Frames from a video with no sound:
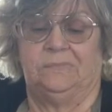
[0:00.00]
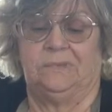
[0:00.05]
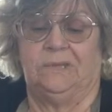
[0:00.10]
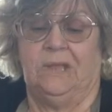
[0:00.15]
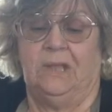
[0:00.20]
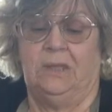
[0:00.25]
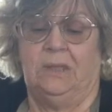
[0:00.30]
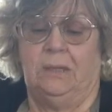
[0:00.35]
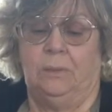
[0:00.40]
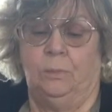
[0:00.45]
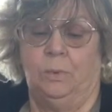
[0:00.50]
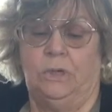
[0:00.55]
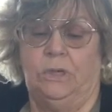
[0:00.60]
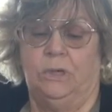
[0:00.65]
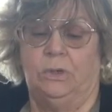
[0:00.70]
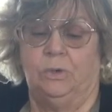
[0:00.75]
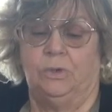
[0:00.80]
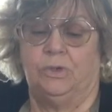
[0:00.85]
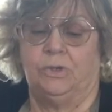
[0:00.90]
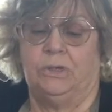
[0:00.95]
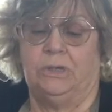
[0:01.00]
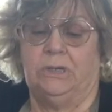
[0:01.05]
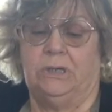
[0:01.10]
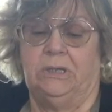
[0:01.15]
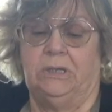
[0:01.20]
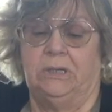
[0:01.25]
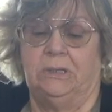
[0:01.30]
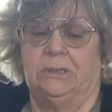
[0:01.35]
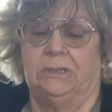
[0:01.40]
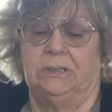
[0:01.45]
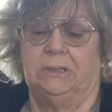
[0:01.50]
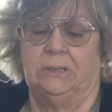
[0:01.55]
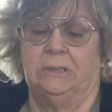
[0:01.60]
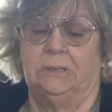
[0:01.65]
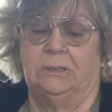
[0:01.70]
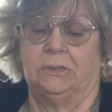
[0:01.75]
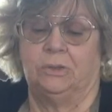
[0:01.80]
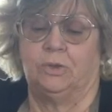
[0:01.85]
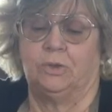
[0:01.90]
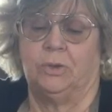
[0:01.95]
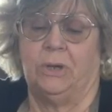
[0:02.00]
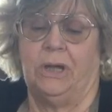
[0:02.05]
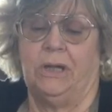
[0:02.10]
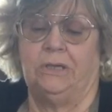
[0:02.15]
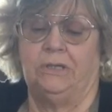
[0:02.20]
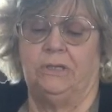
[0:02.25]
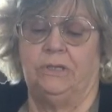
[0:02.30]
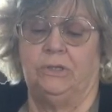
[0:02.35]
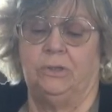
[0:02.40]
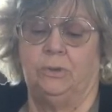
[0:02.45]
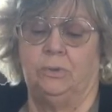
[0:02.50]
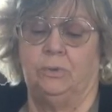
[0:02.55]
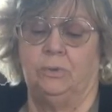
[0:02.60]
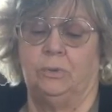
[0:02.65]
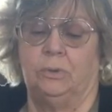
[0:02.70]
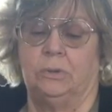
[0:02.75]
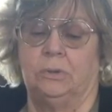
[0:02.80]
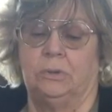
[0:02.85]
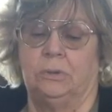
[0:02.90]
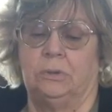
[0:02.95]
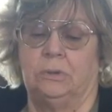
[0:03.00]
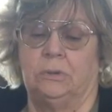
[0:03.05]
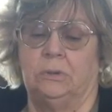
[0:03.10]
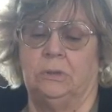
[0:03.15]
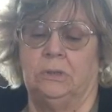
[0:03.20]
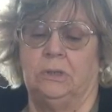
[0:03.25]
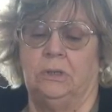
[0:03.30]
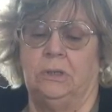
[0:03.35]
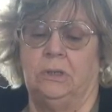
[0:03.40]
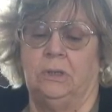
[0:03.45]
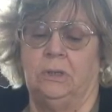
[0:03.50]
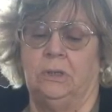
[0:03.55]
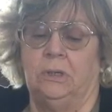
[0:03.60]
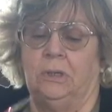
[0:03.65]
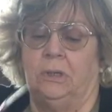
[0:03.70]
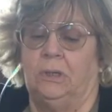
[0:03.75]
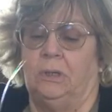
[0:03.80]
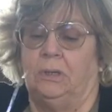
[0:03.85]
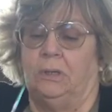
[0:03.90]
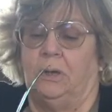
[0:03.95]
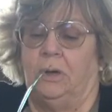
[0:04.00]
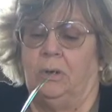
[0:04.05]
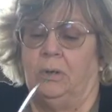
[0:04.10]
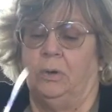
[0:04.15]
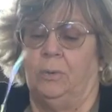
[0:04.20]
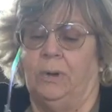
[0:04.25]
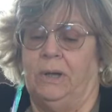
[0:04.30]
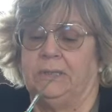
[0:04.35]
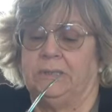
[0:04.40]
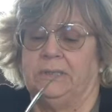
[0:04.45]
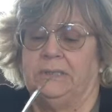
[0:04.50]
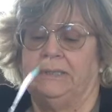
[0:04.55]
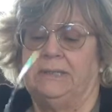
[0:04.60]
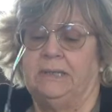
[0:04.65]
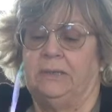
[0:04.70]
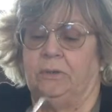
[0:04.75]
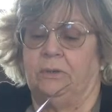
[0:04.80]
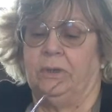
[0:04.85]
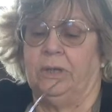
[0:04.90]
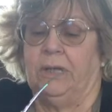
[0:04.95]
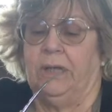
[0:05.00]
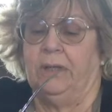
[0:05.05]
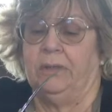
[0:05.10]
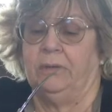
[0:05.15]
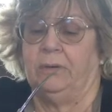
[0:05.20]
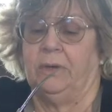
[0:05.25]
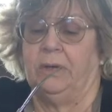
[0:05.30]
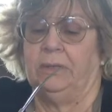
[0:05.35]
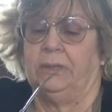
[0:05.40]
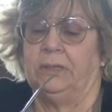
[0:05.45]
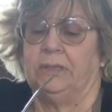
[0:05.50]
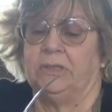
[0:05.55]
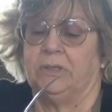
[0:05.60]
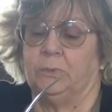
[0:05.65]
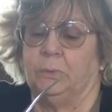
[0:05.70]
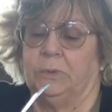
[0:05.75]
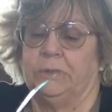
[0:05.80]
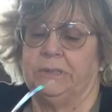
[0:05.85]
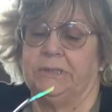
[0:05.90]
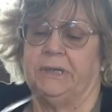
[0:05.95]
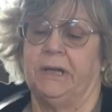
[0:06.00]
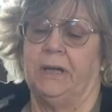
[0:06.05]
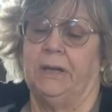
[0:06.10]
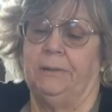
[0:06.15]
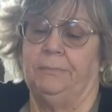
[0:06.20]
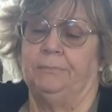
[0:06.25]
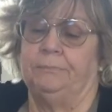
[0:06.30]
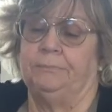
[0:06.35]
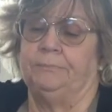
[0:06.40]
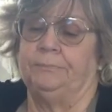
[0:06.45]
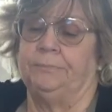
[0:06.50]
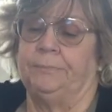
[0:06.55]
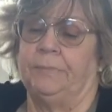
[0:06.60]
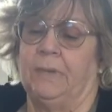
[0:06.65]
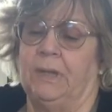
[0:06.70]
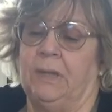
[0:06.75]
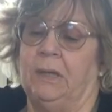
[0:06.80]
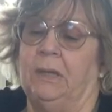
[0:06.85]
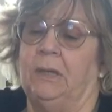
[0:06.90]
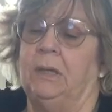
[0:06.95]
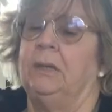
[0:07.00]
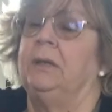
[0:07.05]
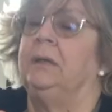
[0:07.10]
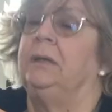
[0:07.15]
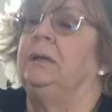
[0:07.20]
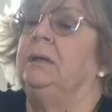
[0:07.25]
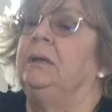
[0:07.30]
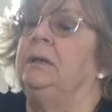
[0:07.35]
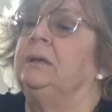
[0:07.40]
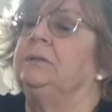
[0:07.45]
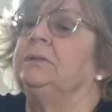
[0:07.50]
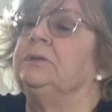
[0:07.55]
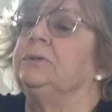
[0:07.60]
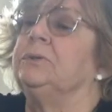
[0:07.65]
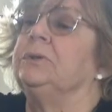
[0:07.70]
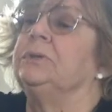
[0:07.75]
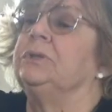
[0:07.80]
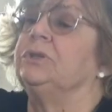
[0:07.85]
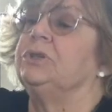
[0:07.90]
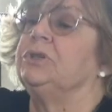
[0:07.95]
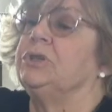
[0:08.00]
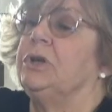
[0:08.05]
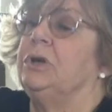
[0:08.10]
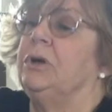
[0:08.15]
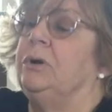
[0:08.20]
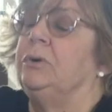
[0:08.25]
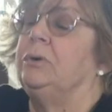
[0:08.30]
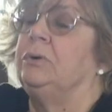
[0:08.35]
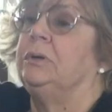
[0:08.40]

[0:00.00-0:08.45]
And then we usually try to all go out to dinner together at least one time during the show,